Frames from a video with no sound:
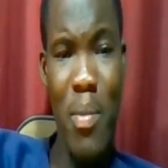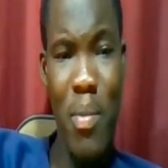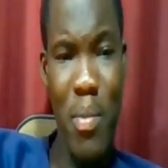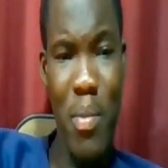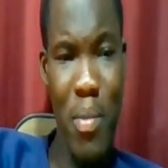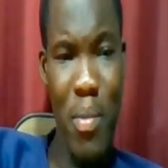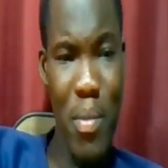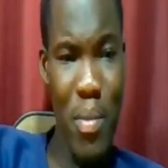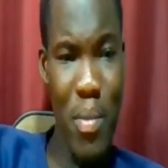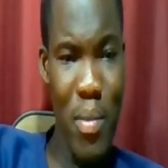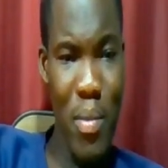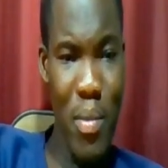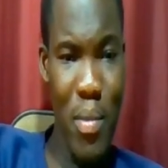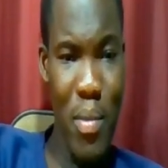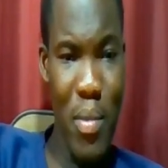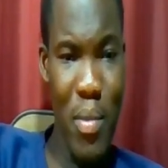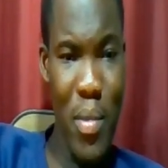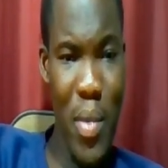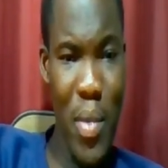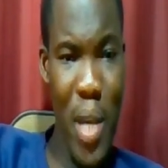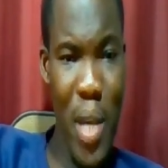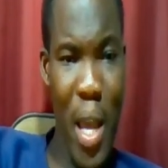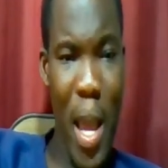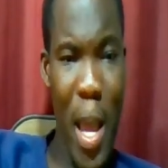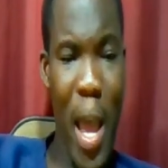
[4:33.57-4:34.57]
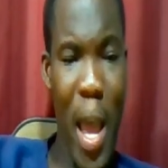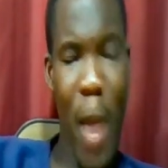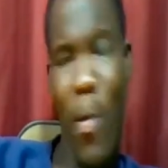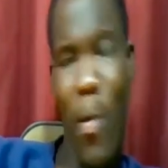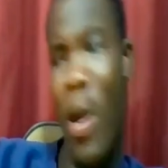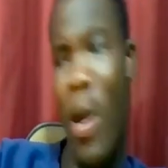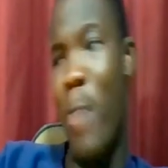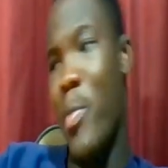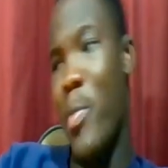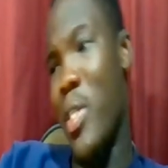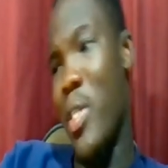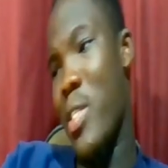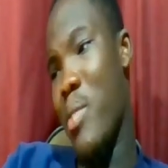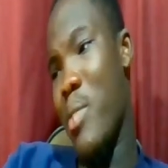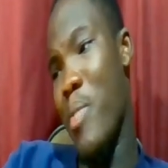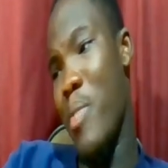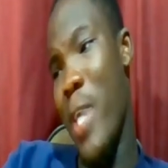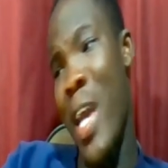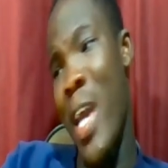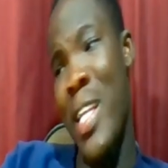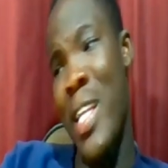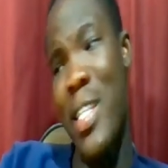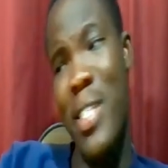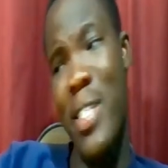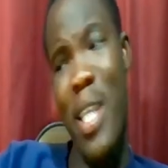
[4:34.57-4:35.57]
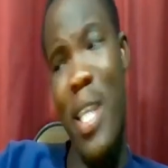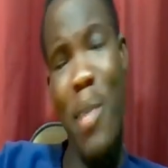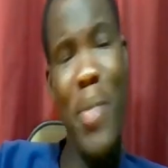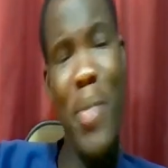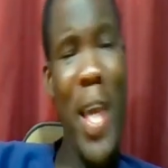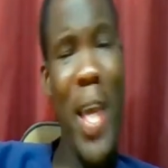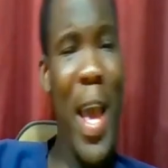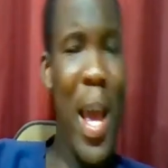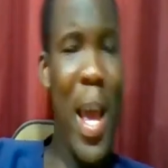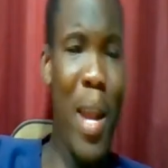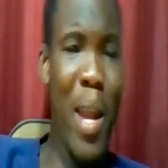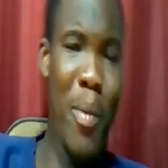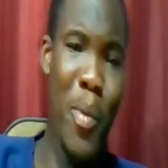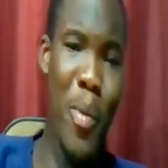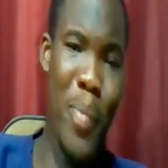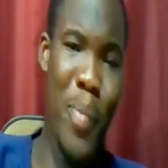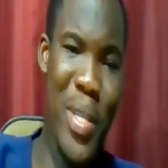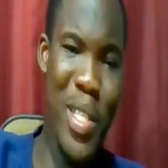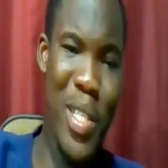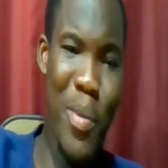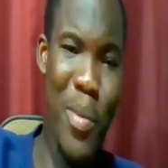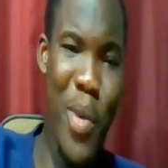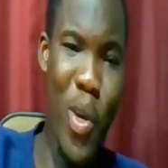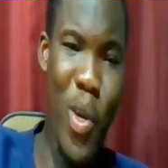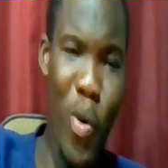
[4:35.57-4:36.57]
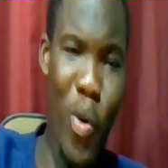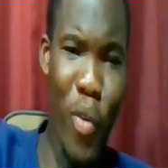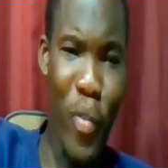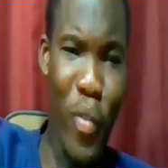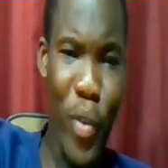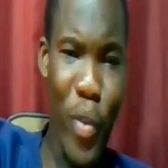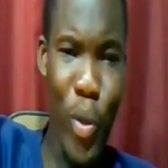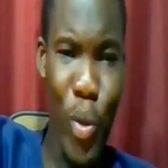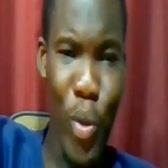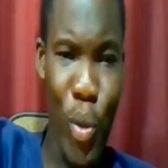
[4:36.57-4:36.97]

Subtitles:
different for the vice president are not different from the requirement for the president.